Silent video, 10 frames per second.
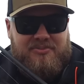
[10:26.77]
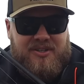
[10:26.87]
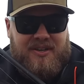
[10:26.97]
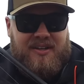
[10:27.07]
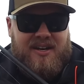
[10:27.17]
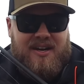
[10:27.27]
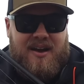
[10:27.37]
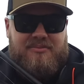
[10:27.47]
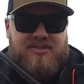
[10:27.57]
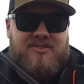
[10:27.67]
jigging. And
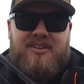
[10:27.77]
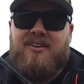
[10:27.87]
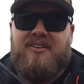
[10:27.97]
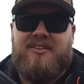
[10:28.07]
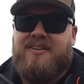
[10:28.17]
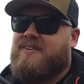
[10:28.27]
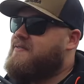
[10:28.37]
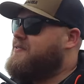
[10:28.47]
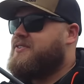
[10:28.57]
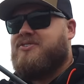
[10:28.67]
I'm still
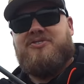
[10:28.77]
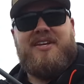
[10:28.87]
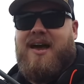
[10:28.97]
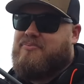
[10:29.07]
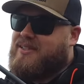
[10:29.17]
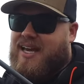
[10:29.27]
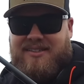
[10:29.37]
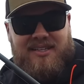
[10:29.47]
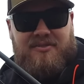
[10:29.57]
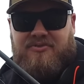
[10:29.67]
snapping
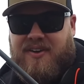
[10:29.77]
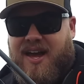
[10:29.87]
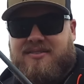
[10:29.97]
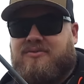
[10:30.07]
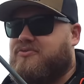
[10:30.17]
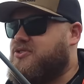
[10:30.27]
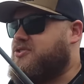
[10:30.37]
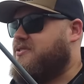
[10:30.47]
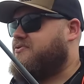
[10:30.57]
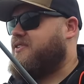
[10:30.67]
that thing fast and
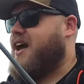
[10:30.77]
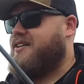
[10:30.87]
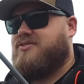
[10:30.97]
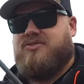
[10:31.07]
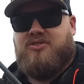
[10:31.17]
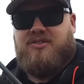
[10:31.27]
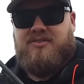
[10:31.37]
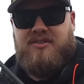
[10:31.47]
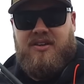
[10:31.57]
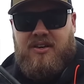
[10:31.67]
fishing it fast. It's
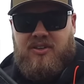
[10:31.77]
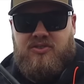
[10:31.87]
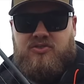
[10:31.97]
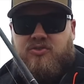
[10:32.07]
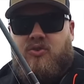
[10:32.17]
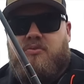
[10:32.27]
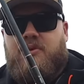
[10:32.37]
just so